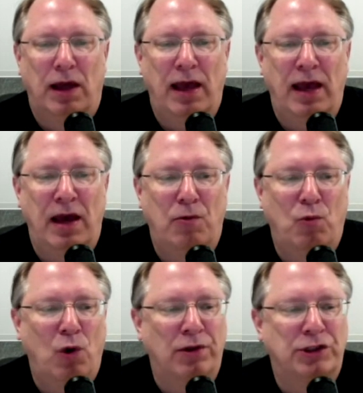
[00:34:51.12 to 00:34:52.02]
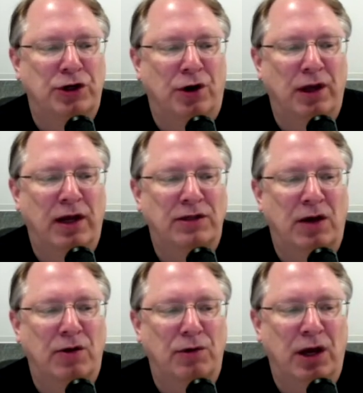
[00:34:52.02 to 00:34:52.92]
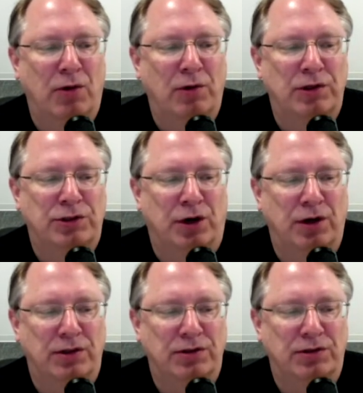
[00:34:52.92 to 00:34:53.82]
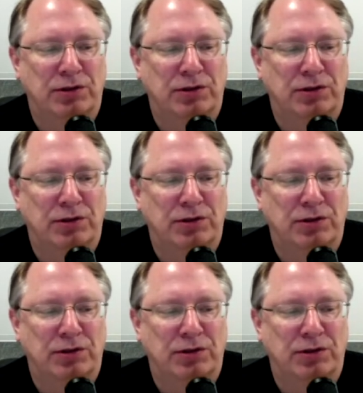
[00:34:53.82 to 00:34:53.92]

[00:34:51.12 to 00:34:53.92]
And where the chart ends, I don't care where the chart ends.